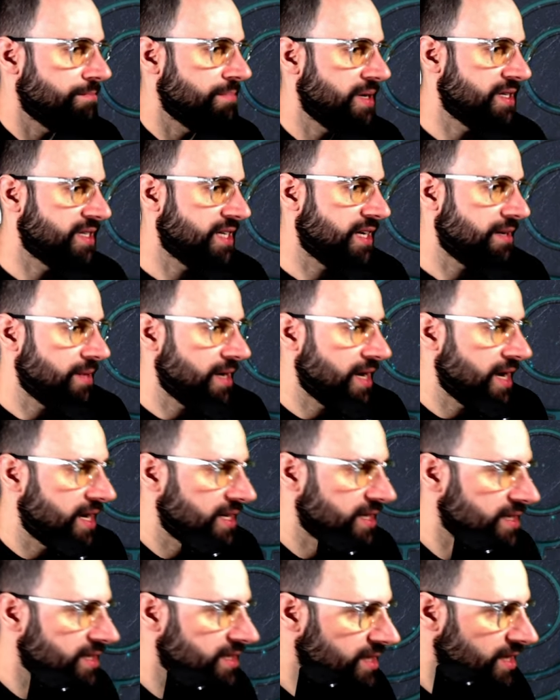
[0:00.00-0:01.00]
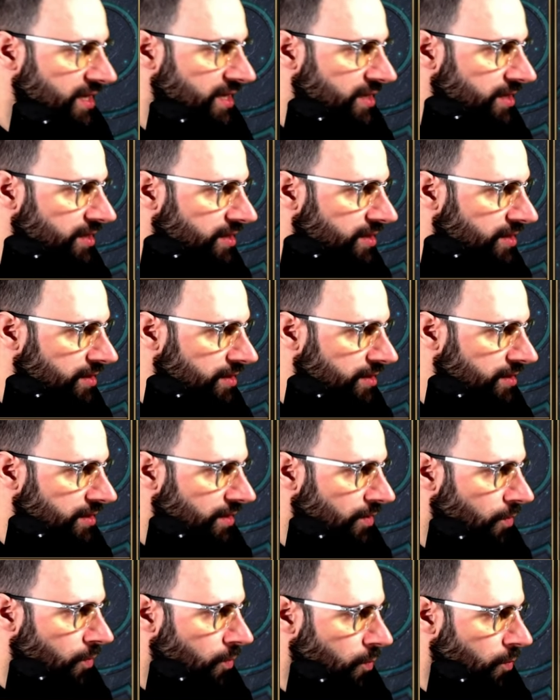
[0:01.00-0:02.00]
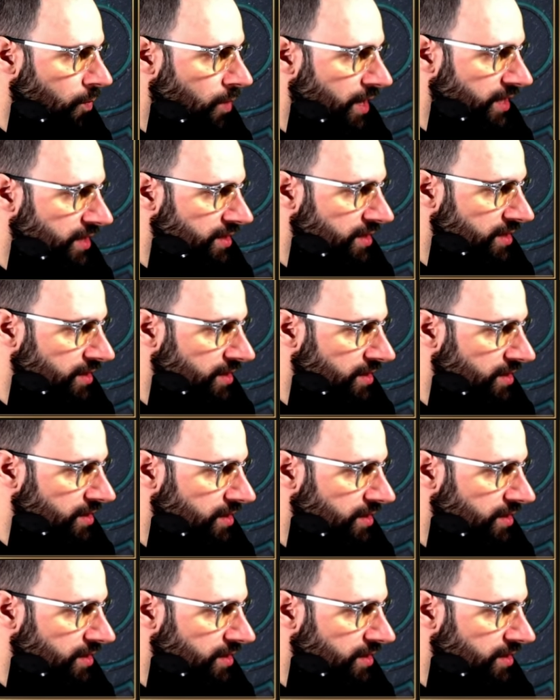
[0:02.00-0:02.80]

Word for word: Big Time Genesis. What is it?